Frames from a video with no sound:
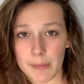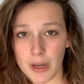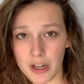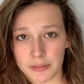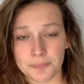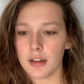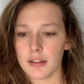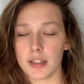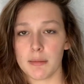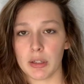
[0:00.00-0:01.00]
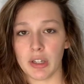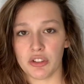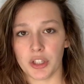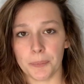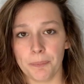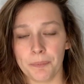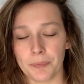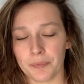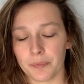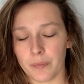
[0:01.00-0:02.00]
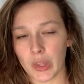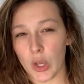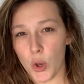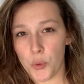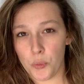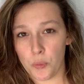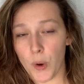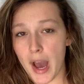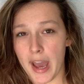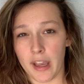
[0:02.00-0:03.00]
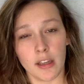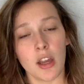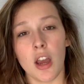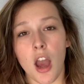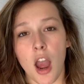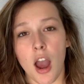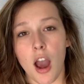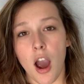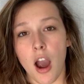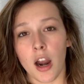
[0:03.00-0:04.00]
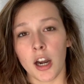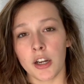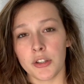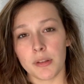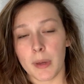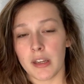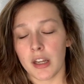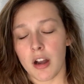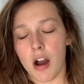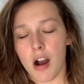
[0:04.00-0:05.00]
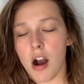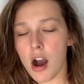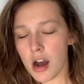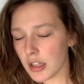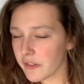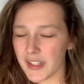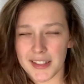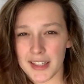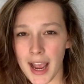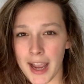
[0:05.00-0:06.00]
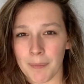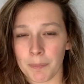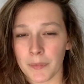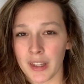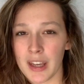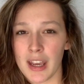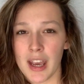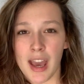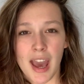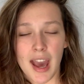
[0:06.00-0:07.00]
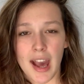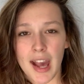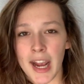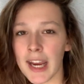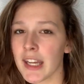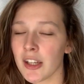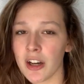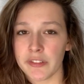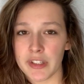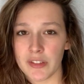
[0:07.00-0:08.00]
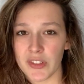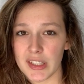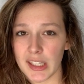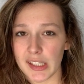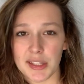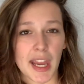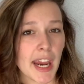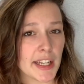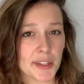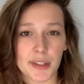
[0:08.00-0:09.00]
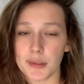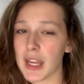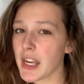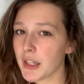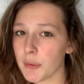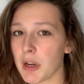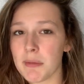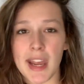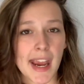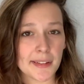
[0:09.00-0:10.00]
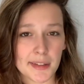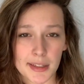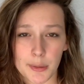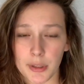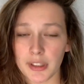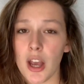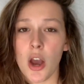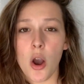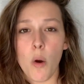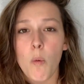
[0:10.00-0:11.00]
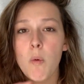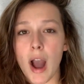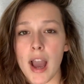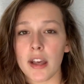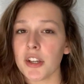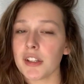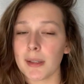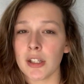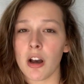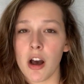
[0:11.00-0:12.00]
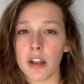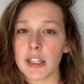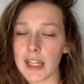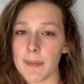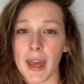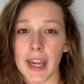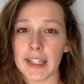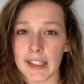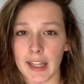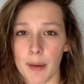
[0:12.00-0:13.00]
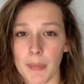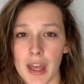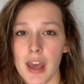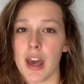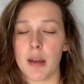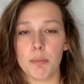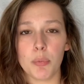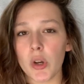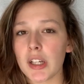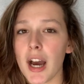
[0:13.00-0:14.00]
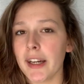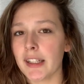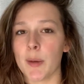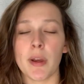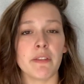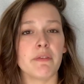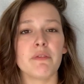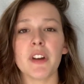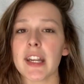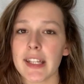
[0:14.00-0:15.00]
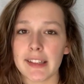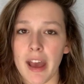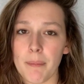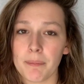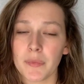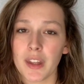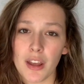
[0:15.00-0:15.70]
them all. So here's my question. Why are you spending all of this time hating all of these facilities, hating the zoos, hating the aquariums, hating the SeaWorld? Why are you spending all this time hating them and boycotting them and fighting them